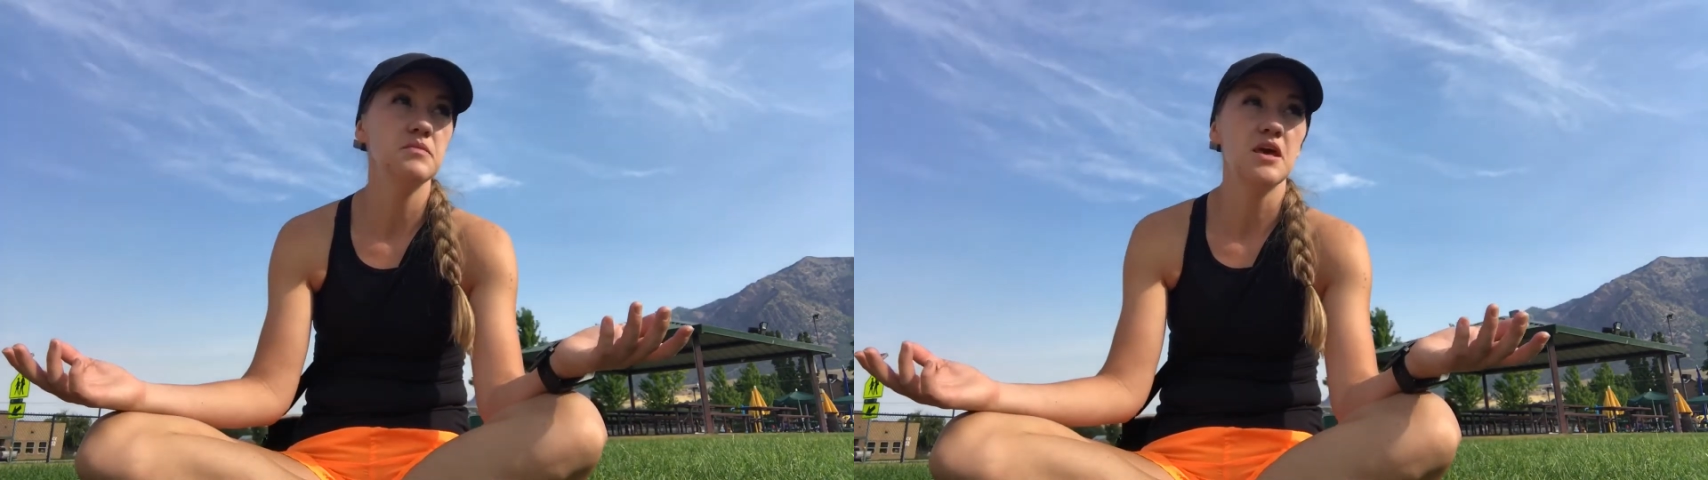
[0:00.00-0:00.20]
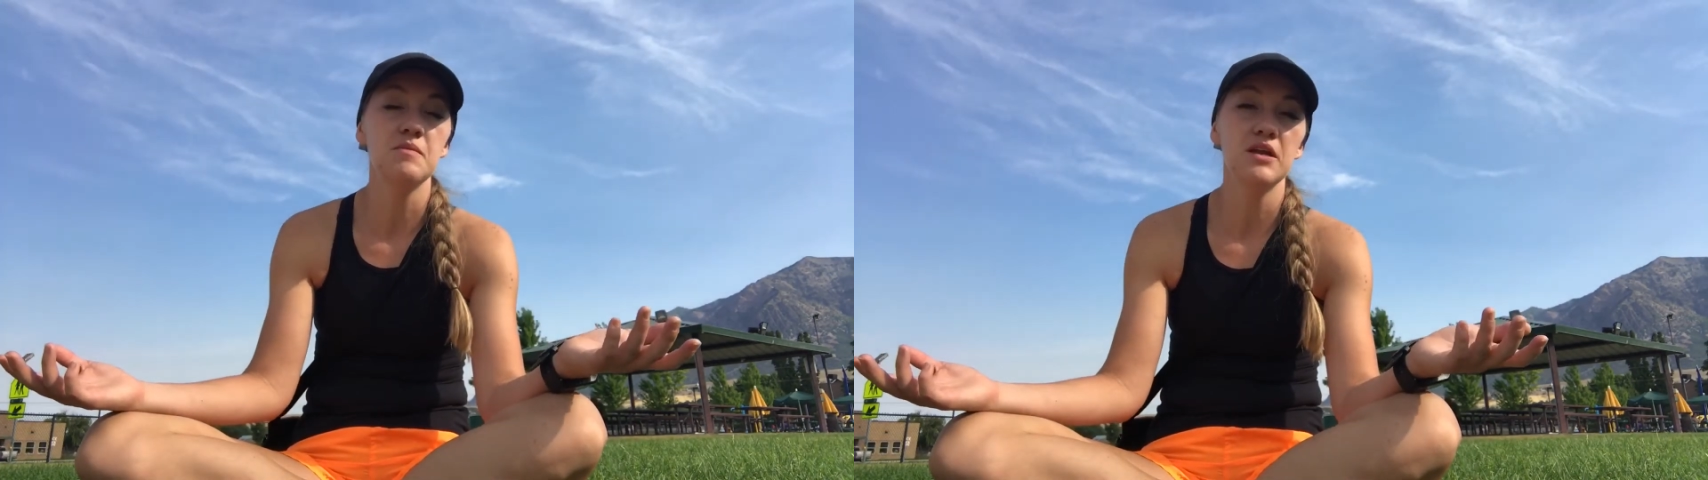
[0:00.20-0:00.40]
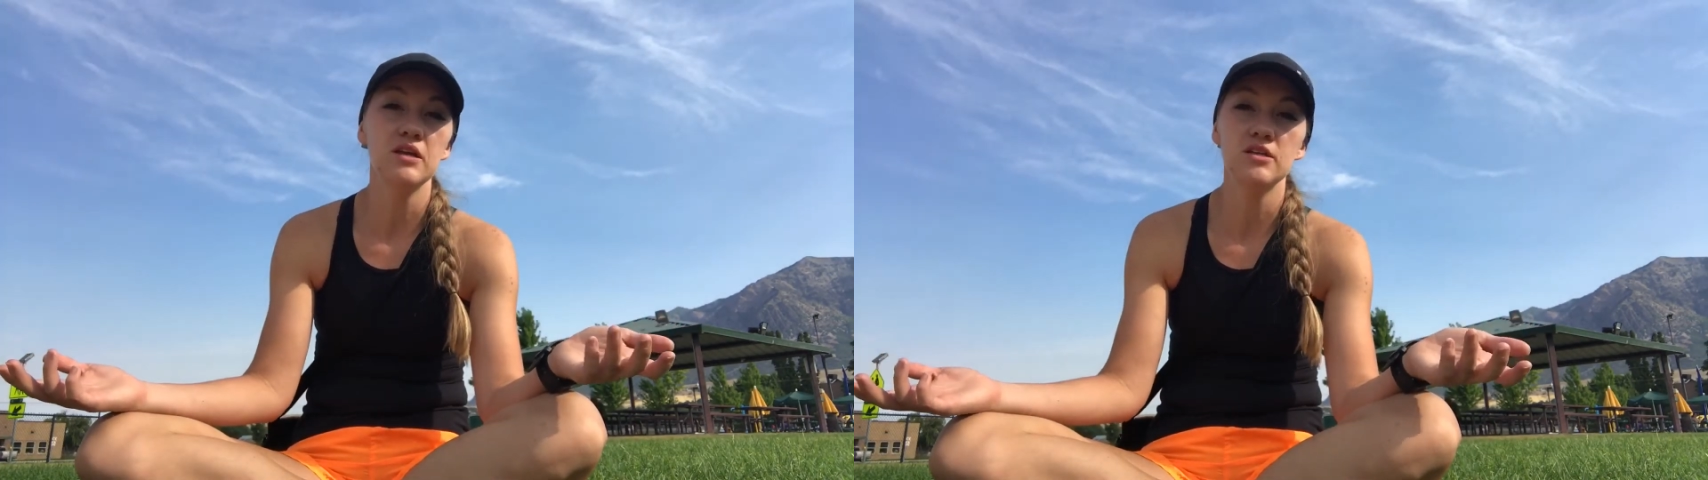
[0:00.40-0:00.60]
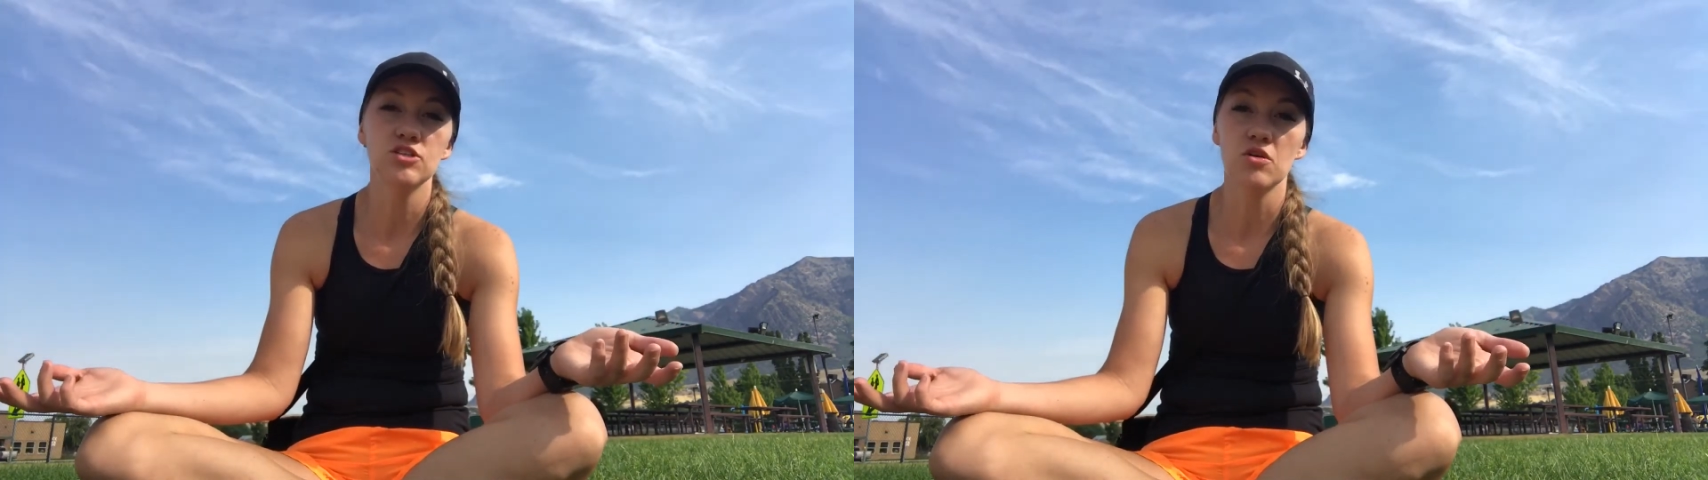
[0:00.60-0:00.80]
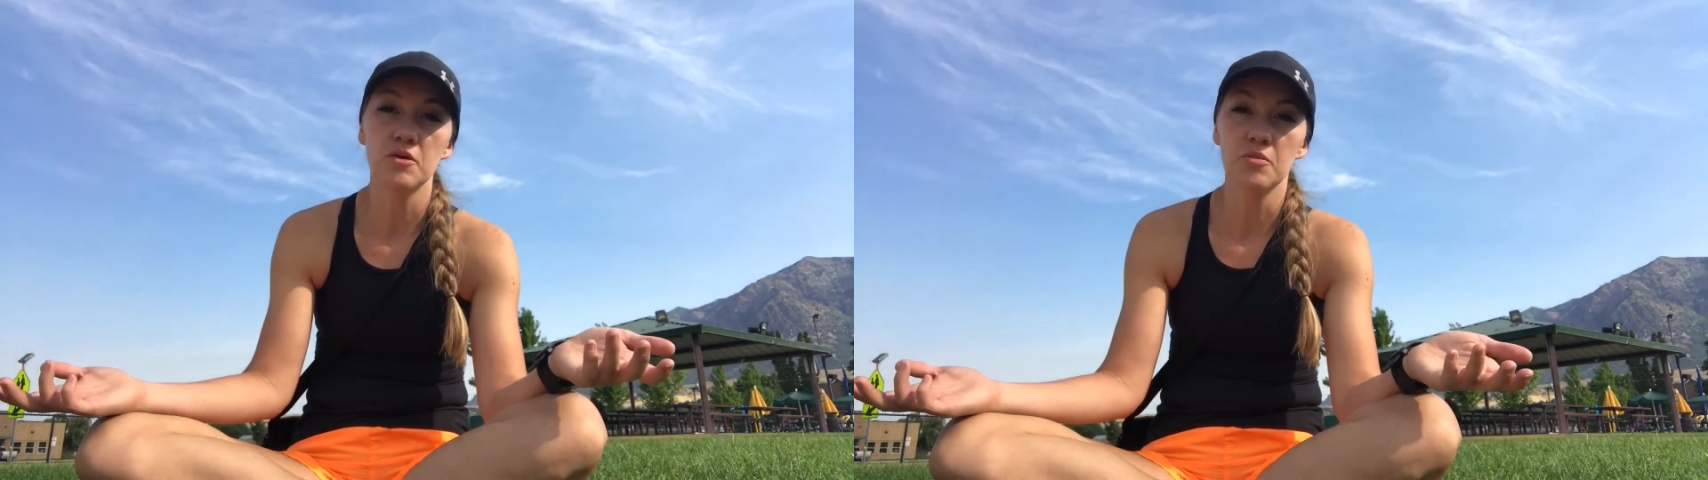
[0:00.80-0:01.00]
they may need to
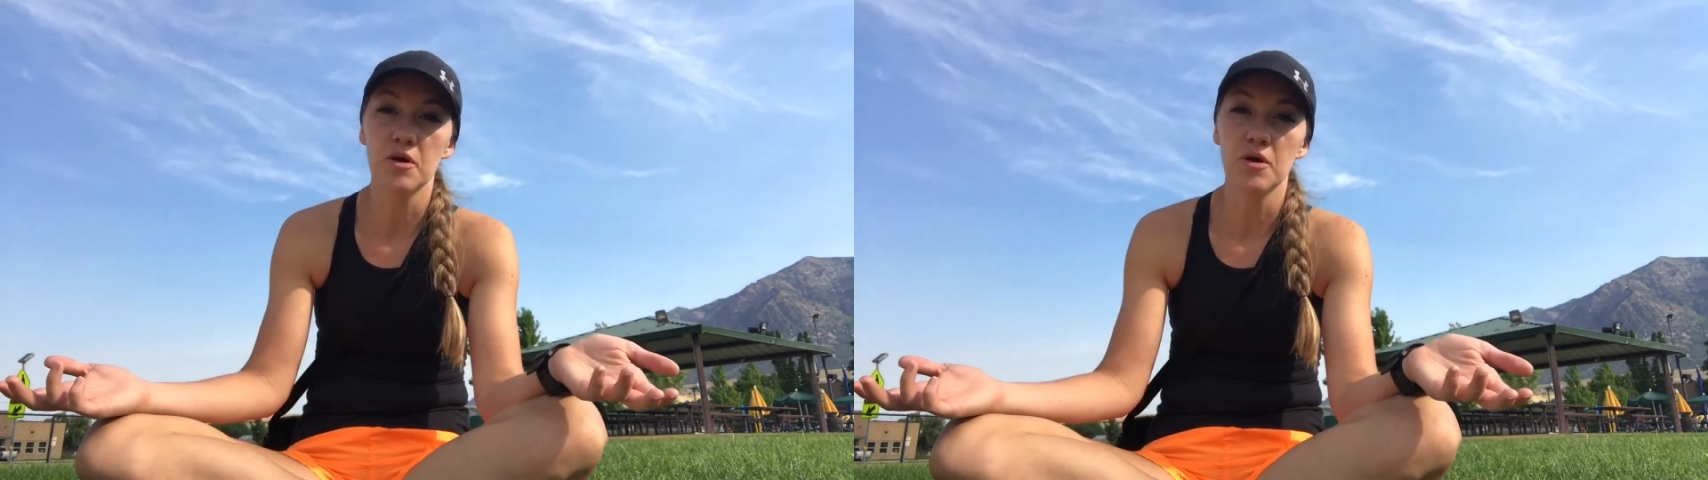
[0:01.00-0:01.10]
start meal